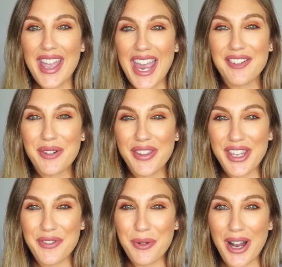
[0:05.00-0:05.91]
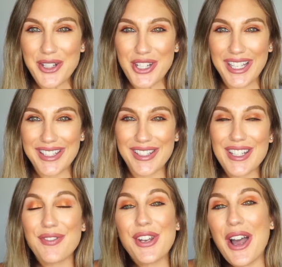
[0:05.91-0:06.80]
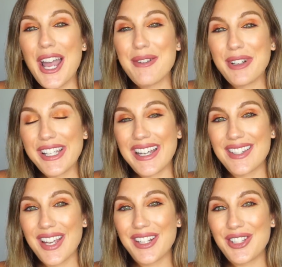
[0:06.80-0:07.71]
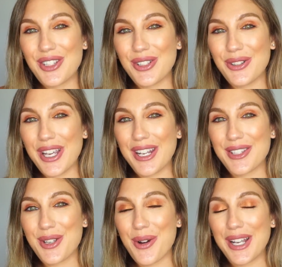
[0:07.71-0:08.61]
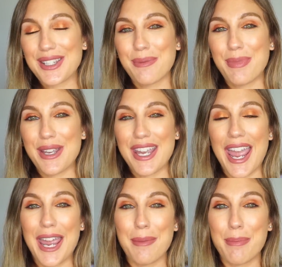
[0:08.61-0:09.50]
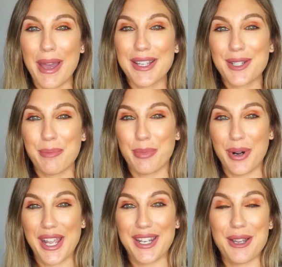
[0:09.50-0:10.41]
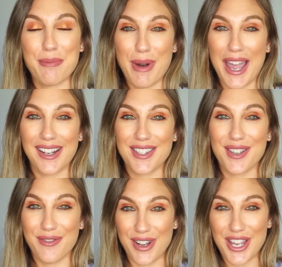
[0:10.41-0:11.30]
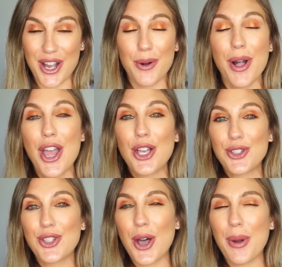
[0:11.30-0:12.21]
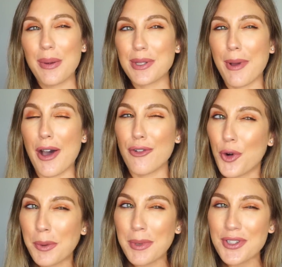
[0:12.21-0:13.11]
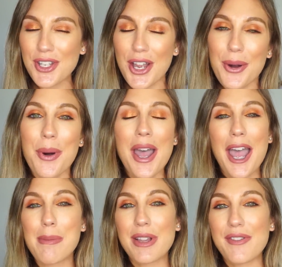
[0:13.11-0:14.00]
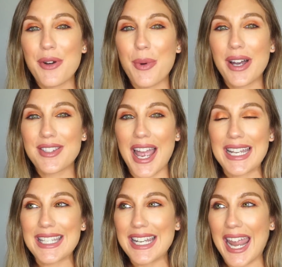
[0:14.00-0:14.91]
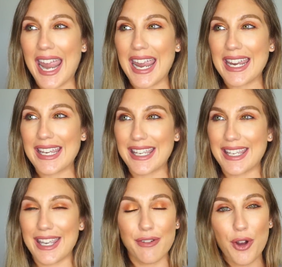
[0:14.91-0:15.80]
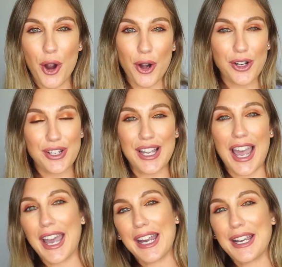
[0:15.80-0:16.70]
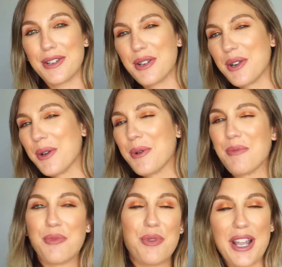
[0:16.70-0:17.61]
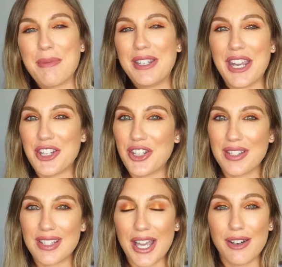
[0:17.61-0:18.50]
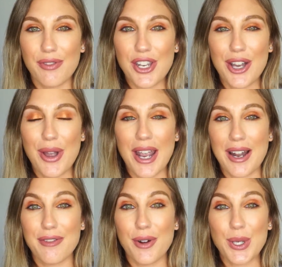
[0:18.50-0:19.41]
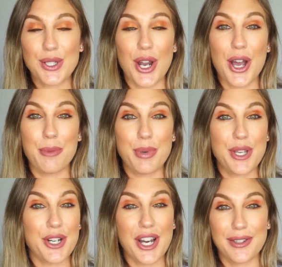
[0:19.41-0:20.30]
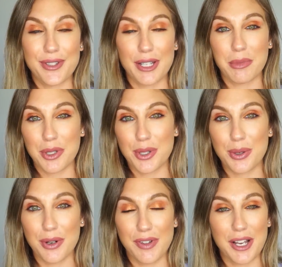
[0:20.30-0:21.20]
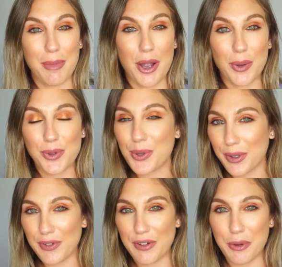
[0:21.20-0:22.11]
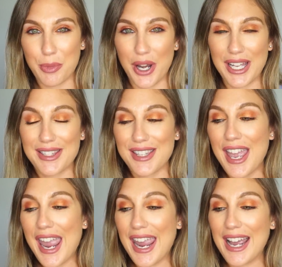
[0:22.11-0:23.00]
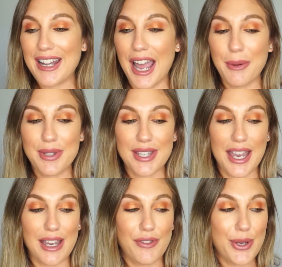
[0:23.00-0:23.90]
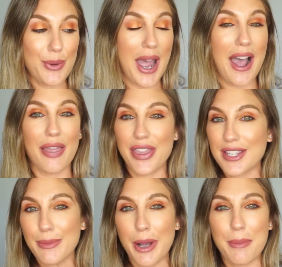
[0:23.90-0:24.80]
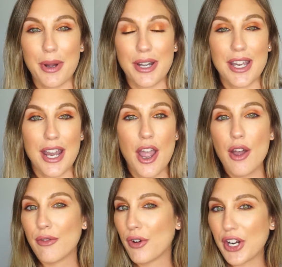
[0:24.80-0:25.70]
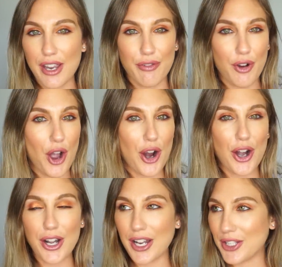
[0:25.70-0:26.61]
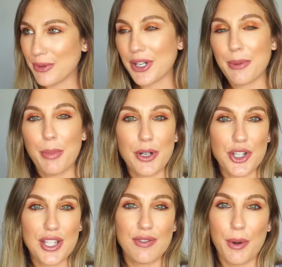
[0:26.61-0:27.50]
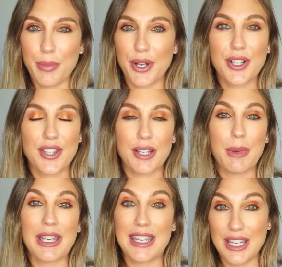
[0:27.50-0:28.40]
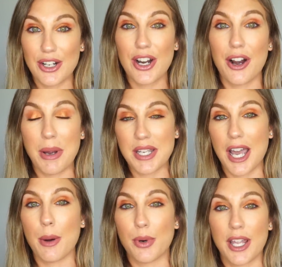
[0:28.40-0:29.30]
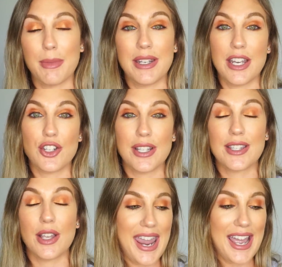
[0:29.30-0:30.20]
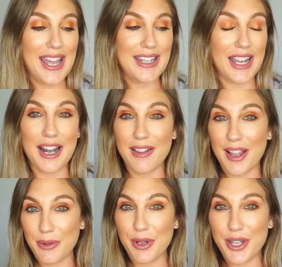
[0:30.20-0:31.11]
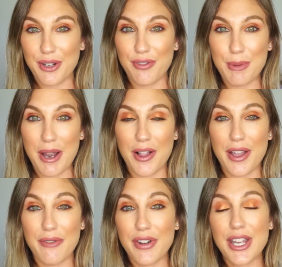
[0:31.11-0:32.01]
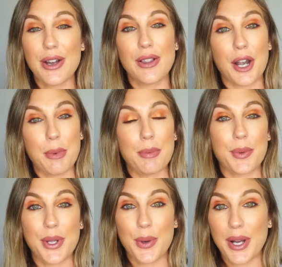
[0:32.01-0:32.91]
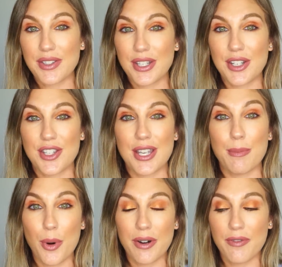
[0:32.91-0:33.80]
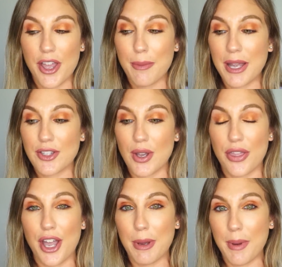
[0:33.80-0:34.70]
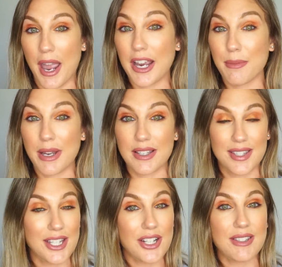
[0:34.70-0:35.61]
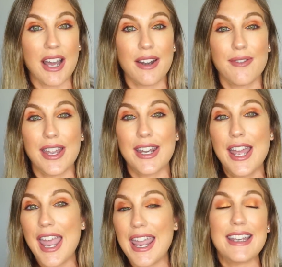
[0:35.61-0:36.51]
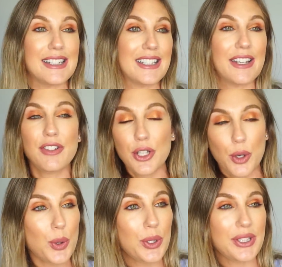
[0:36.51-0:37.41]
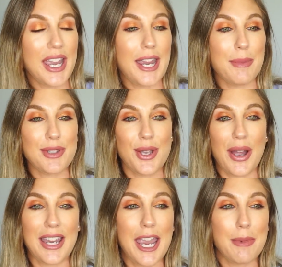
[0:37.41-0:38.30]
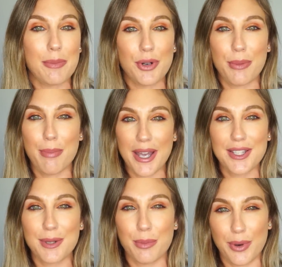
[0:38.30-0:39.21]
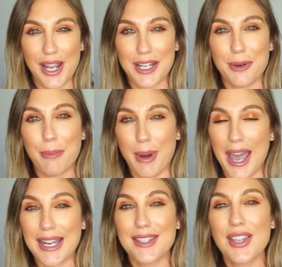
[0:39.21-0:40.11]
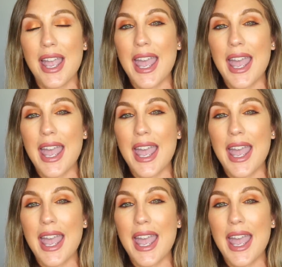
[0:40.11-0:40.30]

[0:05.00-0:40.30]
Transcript: Hey everyone, thank you for watching. Today's video I'm really excited to do. It is going to be a best brand buys video. So it was about four months ago, I believe it was, I did a gift card guide recommendation style video and I focused on Pure and Sigma, two of like my old school favorite brands. And I was saying if you had this amount of money for a gift card and you were gonna purchase from Pure or Sigma, here are my top recommendations. And I got a lot of really good feedback on that video. A lot of people requested to see more of them. And so I thought maybe I could make a series out of it and give it a cool name. So I came up with best brand buys.